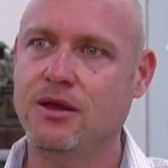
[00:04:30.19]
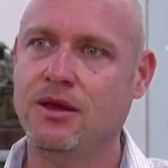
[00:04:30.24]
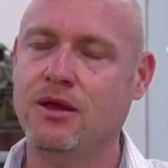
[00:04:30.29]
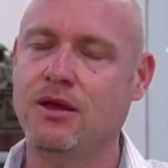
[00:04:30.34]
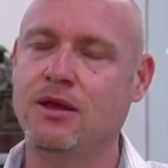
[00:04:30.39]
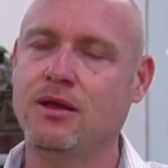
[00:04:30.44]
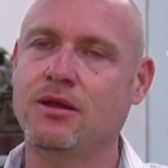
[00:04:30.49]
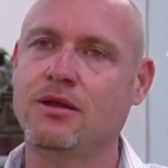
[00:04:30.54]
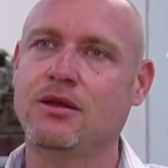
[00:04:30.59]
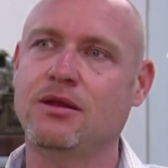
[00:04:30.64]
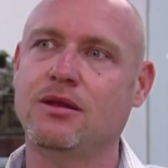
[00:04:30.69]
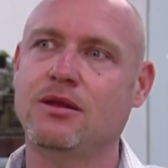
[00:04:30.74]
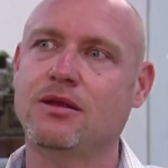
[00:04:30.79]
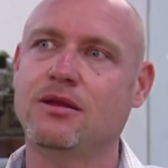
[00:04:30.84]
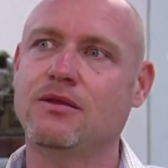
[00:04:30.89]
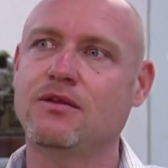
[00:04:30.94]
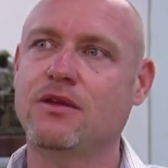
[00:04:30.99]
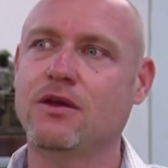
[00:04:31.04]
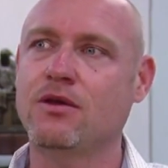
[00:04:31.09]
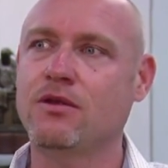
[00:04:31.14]
And
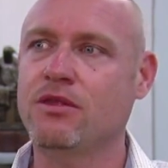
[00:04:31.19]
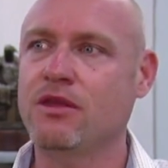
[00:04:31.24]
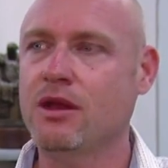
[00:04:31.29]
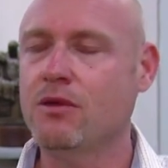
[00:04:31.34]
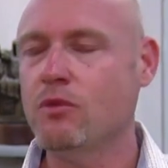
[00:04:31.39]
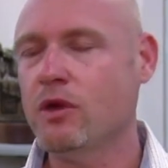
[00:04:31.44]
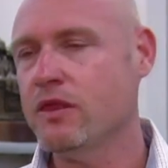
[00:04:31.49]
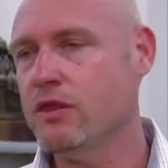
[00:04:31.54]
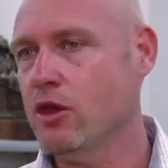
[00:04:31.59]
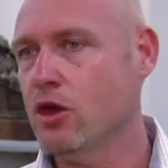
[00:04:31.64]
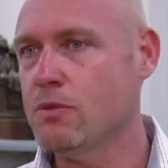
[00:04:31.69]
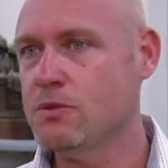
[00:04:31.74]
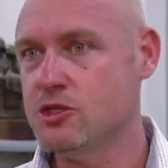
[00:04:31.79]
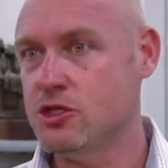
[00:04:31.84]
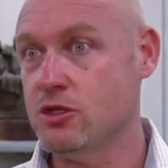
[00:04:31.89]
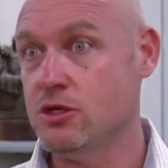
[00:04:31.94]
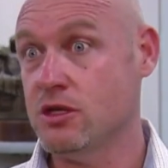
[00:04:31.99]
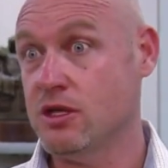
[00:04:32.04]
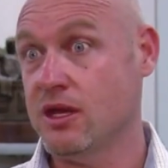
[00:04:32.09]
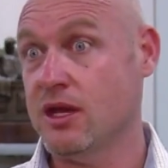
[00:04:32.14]
so then when the
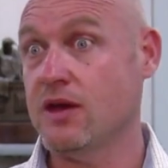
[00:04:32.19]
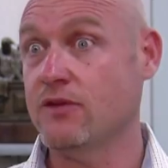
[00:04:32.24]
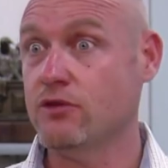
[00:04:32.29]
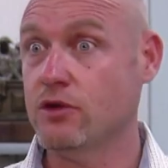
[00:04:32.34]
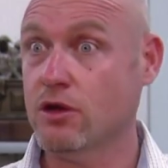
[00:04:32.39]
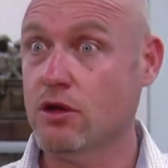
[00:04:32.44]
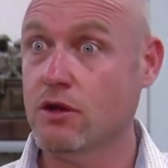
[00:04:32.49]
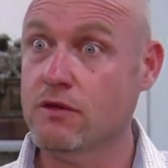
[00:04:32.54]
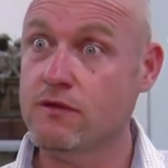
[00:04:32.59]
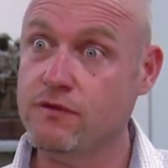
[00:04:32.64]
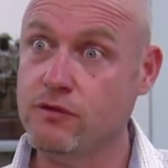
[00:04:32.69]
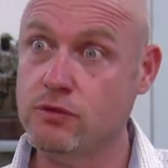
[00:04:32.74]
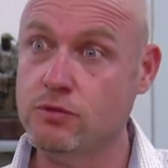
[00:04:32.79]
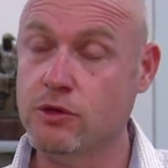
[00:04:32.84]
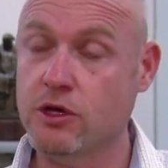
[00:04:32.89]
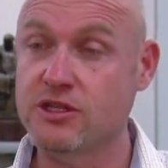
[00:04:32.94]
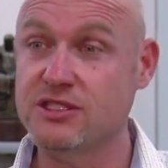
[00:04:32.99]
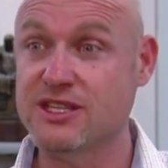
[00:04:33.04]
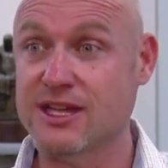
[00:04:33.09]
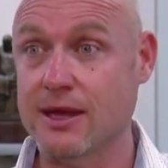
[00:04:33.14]
opportunity, after I got the
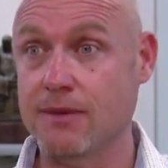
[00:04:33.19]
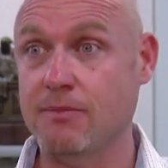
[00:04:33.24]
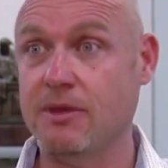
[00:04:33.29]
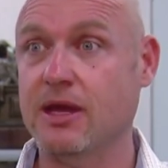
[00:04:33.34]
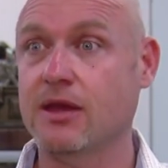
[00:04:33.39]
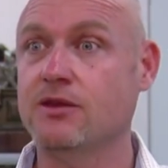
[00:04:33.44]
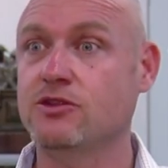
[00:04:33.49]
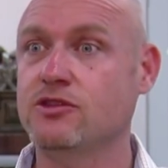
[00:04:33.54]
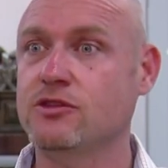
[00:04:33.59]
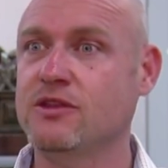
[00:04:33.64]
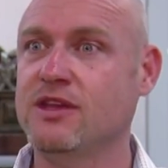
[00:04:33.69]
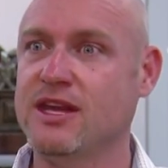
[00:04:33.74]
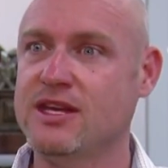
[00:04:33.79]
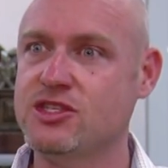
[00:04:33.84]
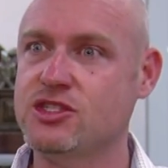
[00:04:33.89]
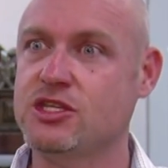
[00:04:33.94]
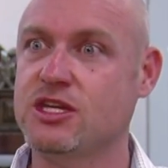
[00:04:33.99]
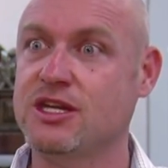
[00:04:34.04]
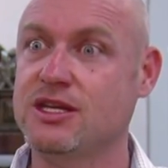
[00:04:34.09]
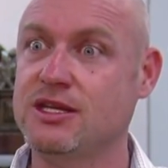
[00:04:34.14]
Fulbright, to come back and do the
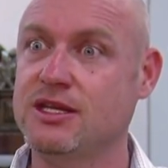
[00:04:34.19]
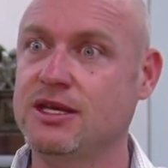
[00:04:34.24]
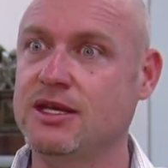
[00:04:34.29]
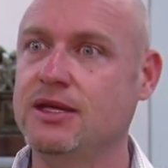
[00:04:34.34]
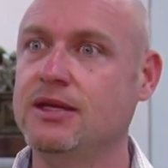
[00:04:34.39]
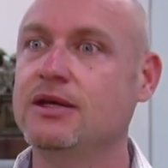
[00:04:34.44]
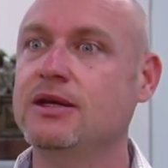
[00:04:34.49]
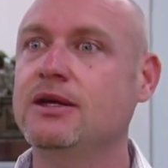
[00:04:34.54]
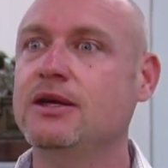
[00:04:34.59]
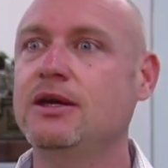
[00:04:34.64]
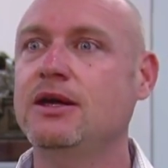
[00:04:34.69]
SJD,